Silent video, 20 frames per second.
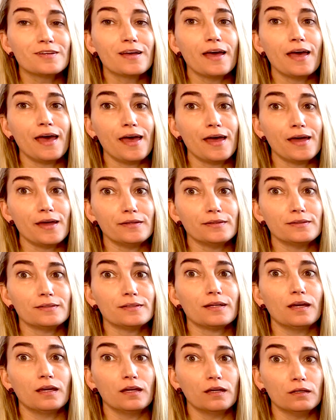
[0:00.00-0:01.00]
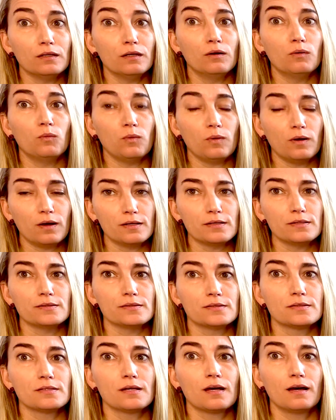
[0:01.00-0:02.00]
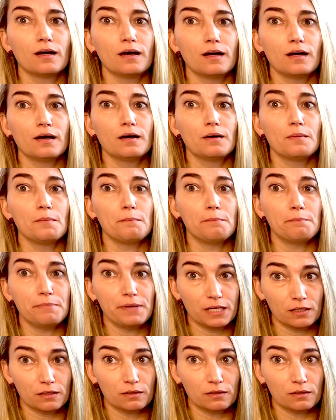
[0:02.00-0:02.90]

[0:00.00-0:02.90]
and it was big.